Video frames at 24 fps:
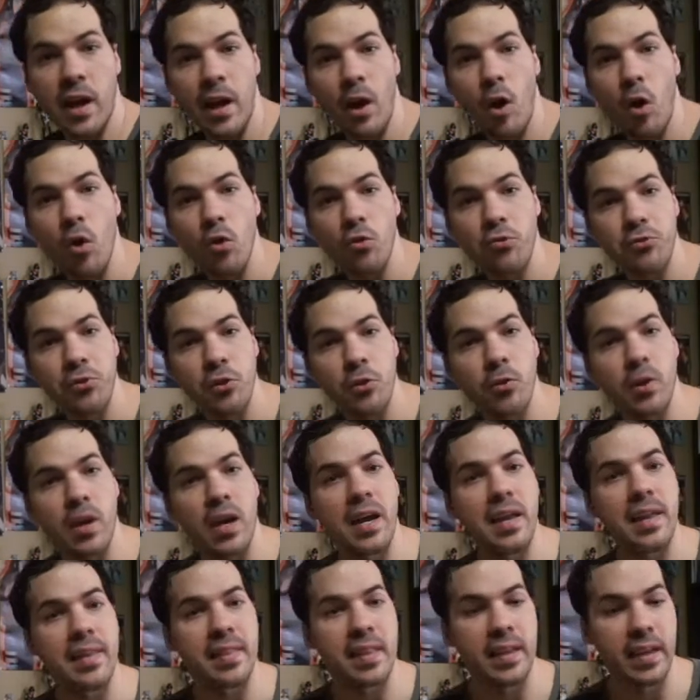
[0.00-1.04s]
I also
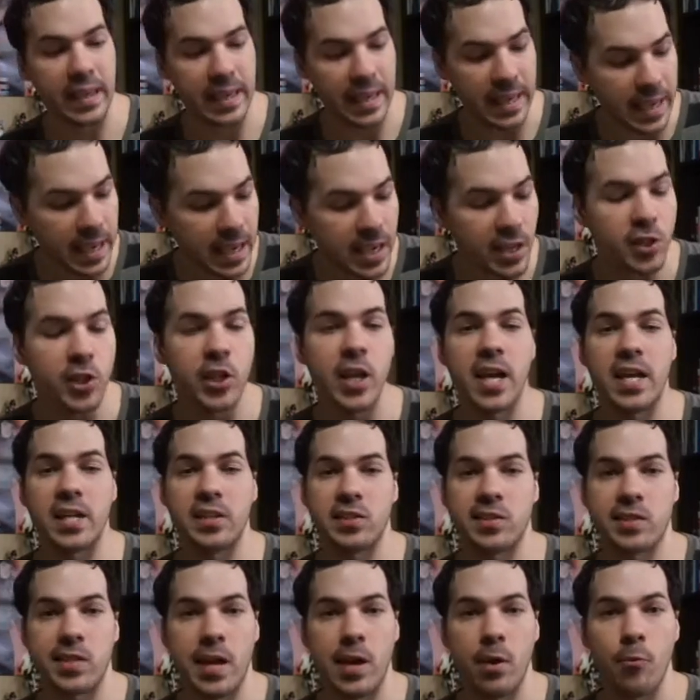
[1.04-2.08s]
got the
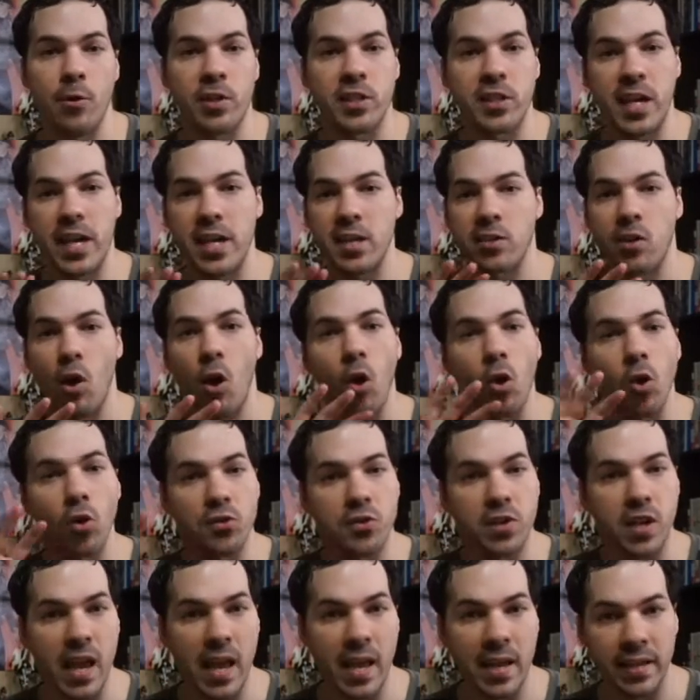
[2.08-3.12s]
keychain set, which has
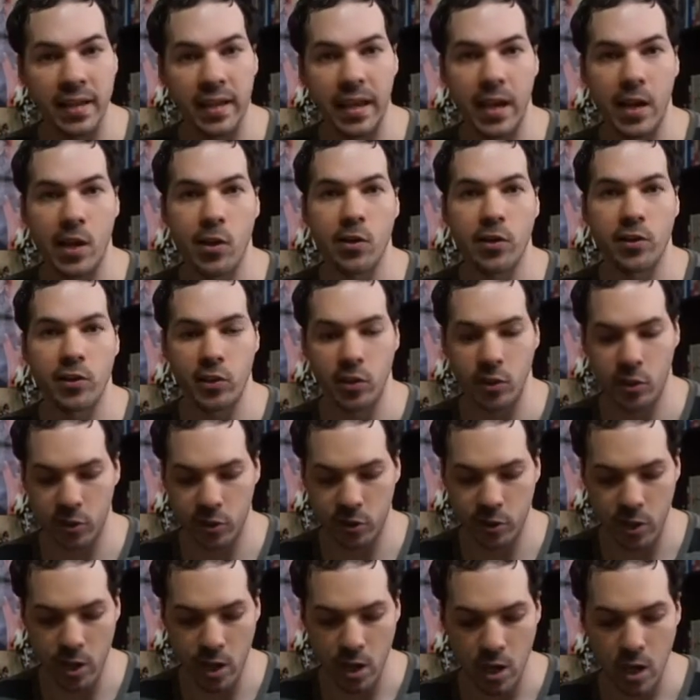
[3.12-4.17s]
all 10
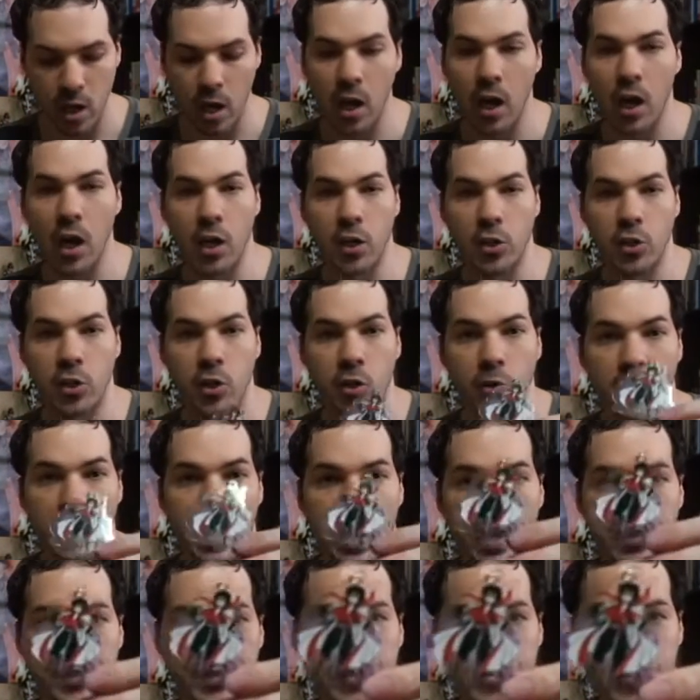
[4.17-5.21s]
characters
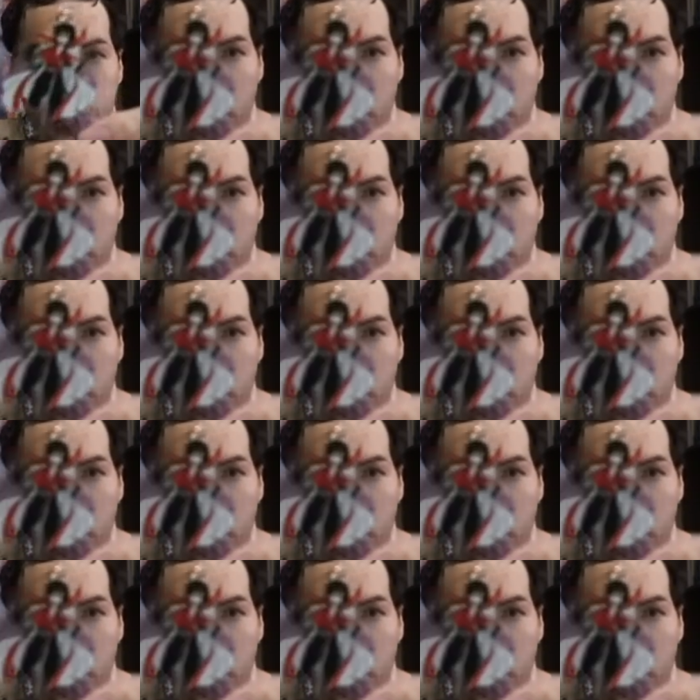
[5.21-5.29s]
showcased.